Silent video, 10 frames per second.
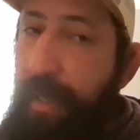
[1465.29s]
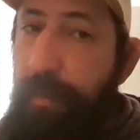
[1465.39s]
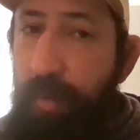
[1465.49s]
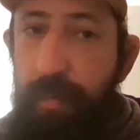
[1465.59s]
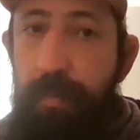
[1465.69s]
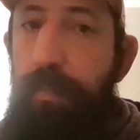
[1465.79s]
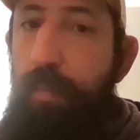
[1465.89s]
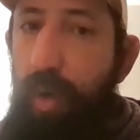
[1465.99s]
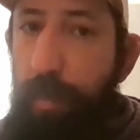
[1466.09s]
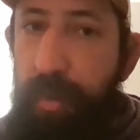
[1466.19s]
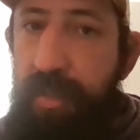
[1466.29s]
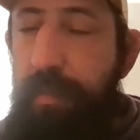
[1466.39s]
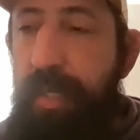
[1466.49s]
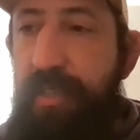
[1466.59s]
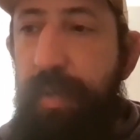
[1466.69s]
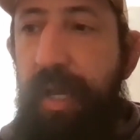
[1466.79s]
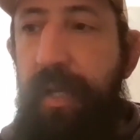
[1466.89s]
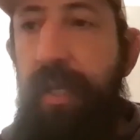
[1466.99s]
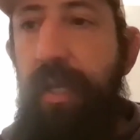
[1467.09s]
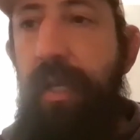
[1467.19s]
people. yeah, person pays you
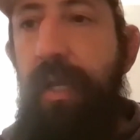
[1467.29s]
back.